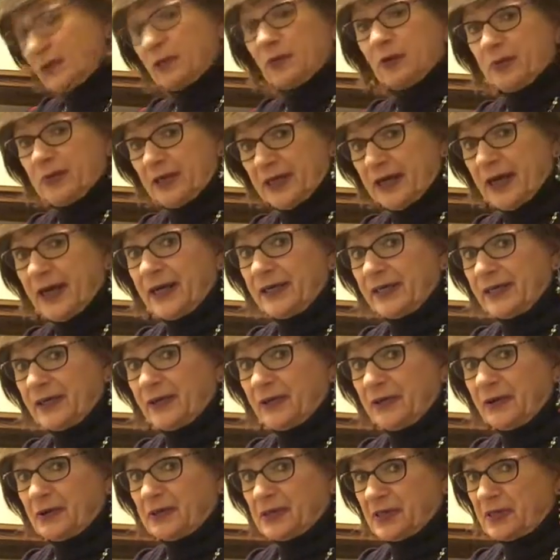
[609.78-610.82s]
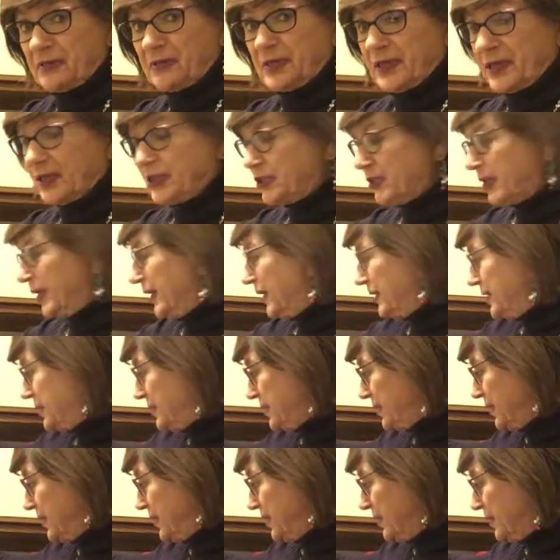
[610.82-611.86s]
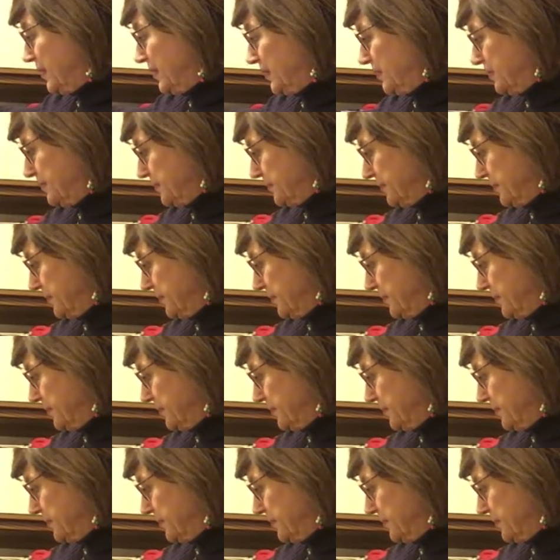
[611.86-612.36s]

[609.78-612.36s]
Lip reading: we'll be getting to those as we get a chance. I